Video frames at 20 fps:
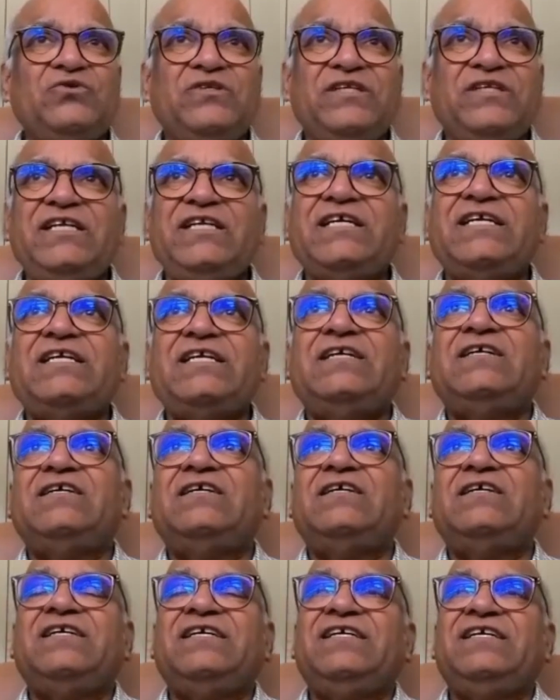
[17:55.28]
needed
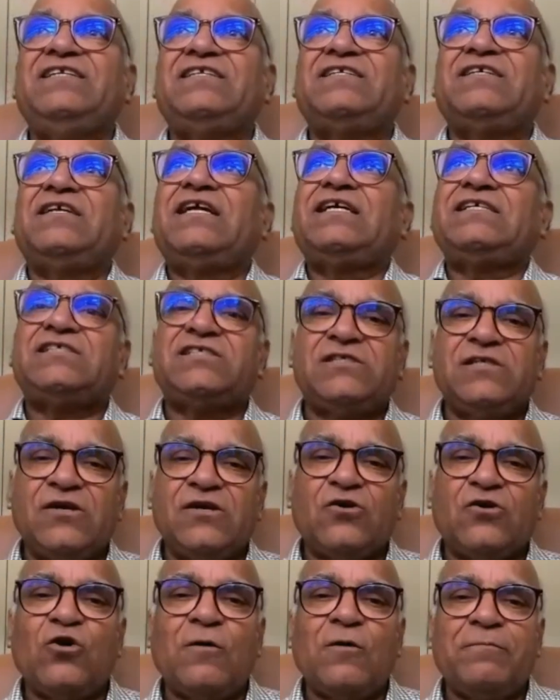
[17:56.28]
international
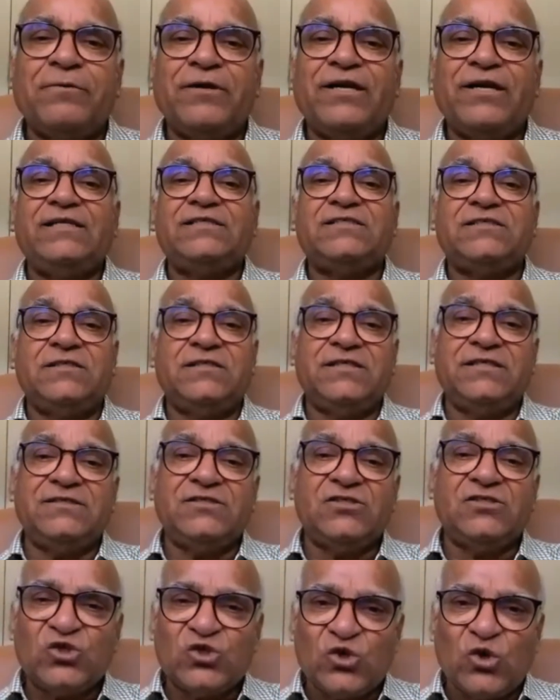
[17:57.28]
cooperation and
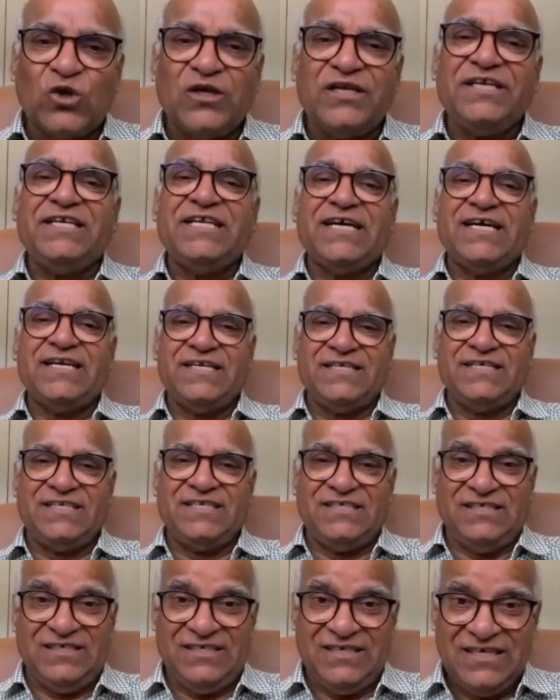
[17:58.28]

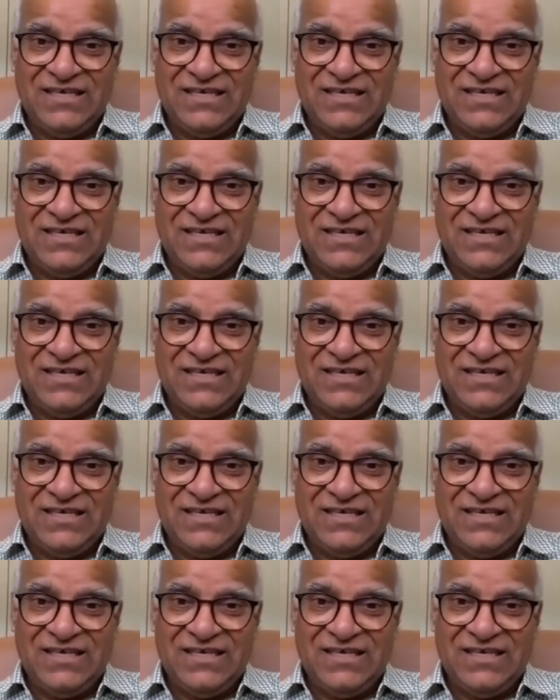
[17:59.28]
solidarity,